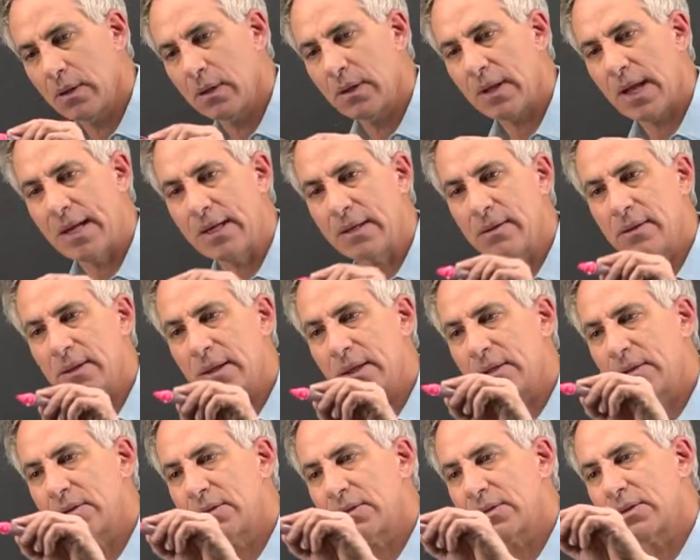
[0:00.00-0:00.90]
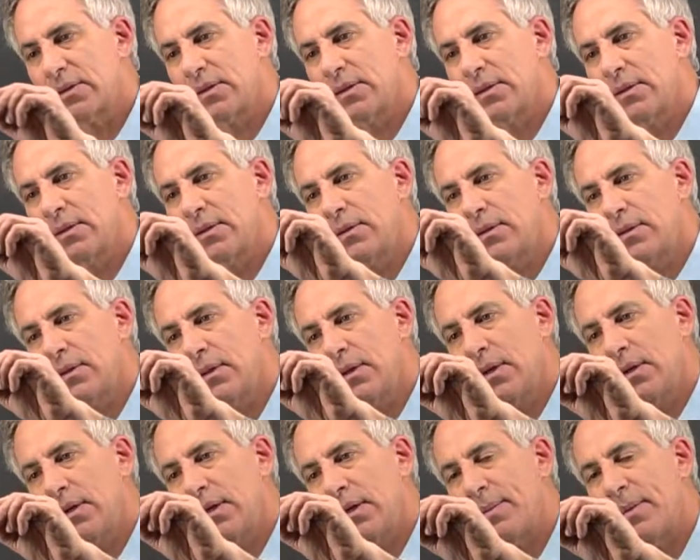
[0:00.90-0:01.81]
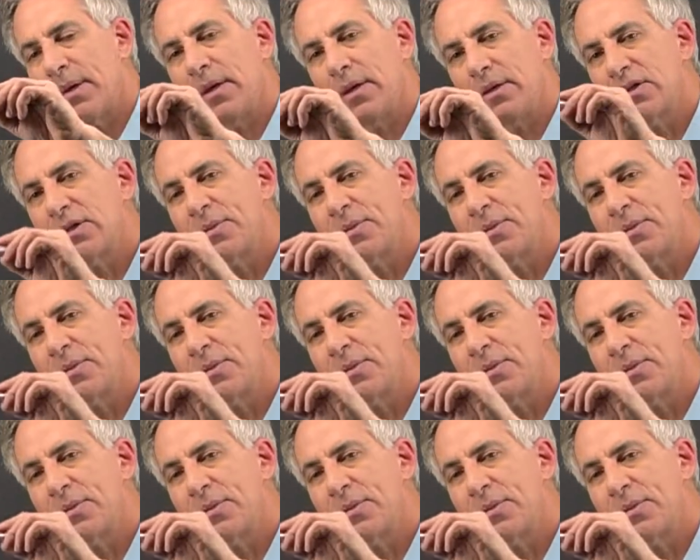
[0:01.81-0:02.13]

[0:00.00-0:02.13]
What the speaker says: like this. And I'm going to